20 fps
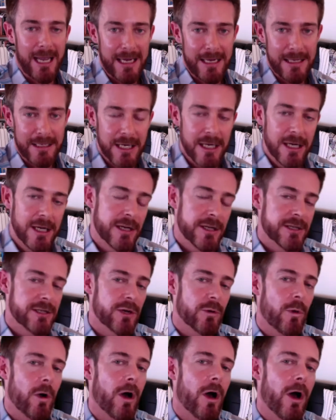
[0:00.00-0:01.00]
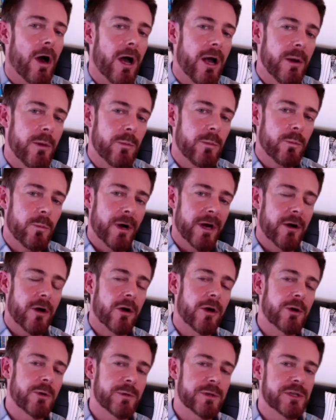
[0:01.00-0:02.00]
And so I went
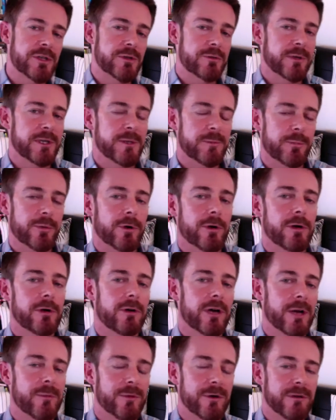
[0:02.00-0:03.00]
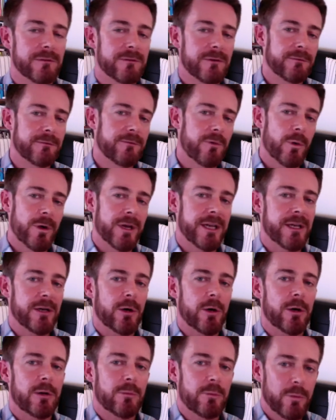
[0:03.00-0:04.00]
onto a strict program of
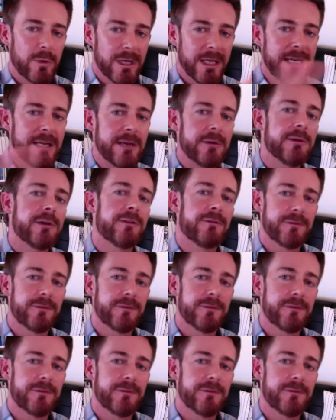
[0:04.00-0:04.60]
avoiding really